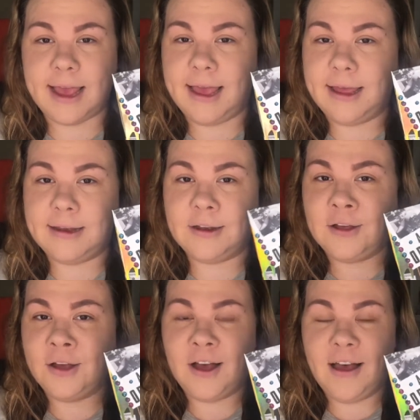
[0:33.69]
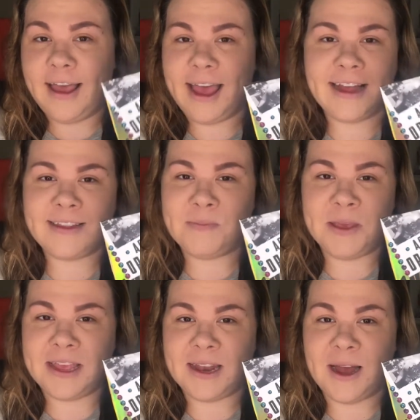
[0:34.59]
and I had to
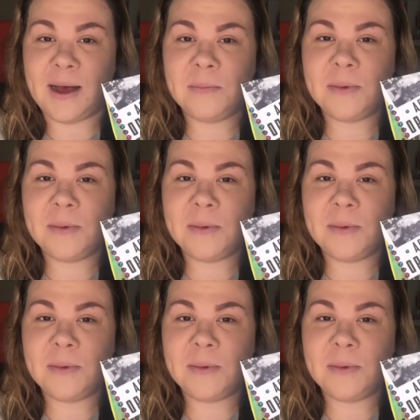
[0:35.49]
pick it up.